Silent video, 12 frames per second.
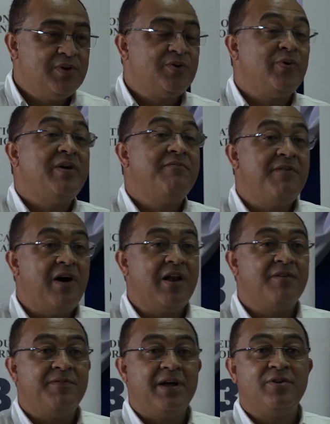to
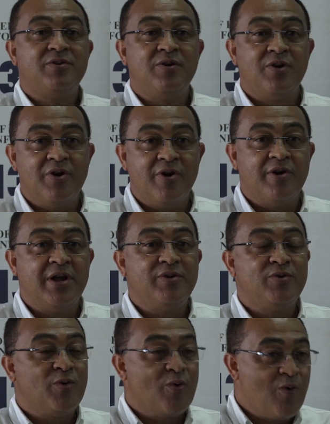evolve and to learn
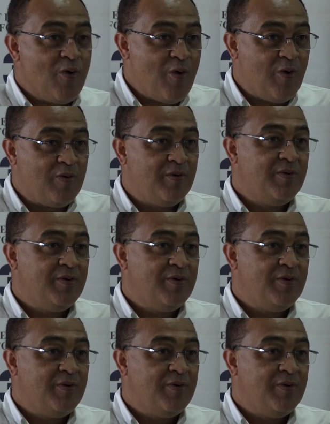and to grow.